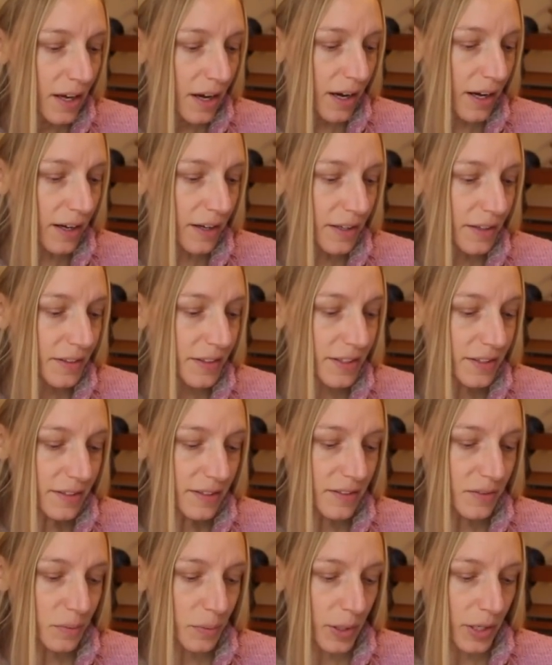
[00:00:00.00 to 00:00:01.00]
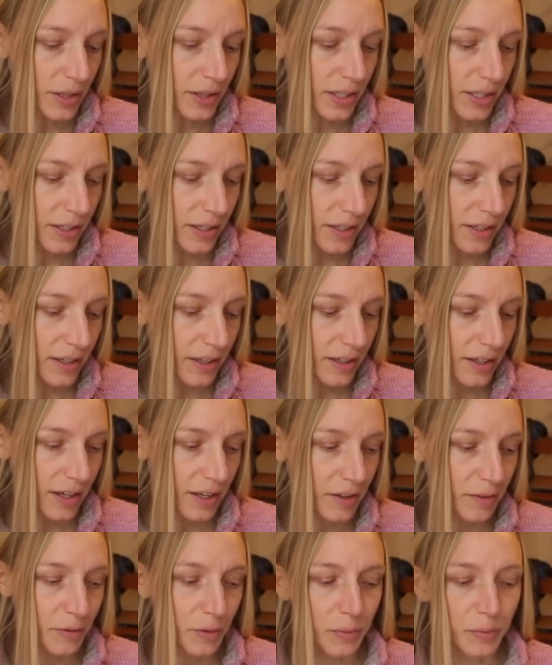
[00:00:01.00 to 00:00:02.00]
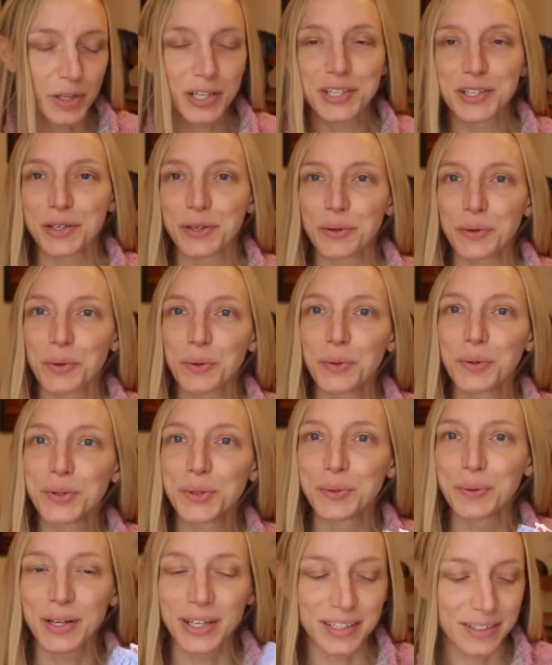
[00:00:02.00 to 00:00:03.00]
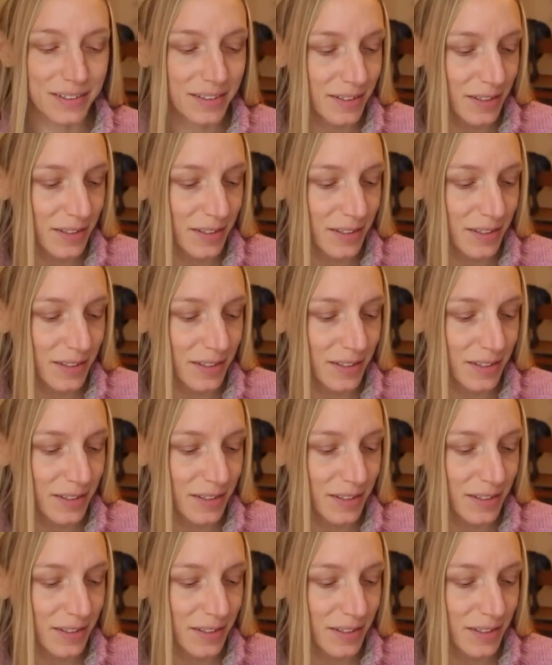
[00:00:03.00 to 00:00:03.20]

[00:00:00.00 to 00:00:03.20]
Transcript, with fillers: Uh, this is one of the kind of original older ones.